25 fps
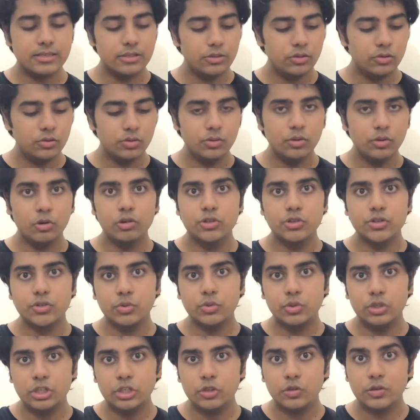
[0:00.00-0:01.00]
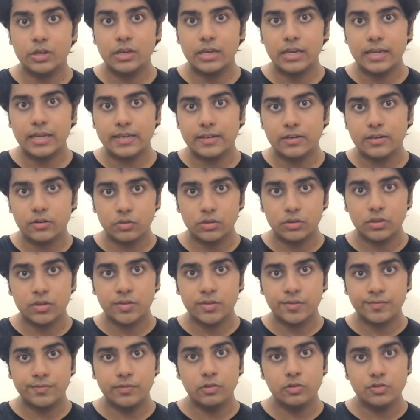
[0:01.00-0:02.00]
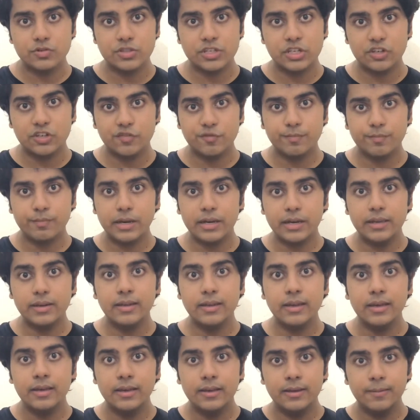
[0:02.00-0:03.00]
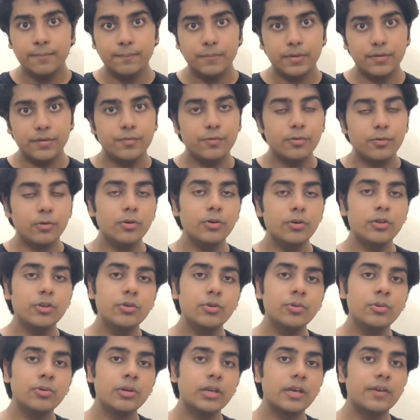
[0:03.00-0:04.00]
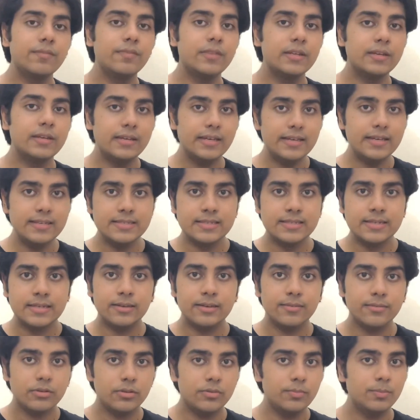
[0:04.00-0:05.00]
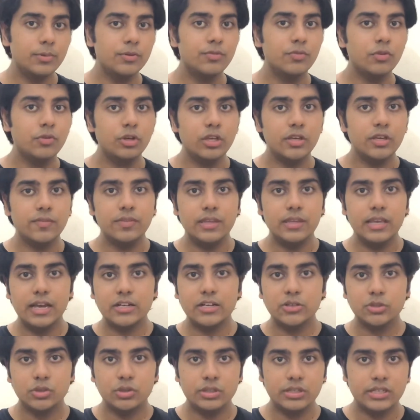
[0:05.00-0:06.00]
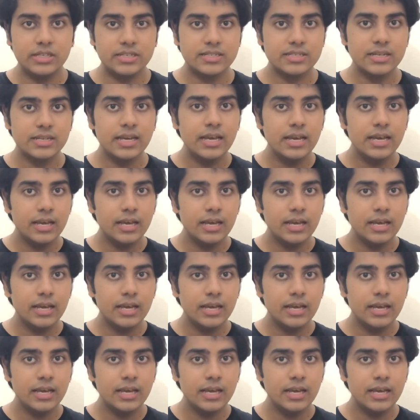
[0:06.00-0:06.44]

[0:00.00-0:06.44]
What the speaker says: You also need to get into this flow state of mind before you give the test, before you give the actual test.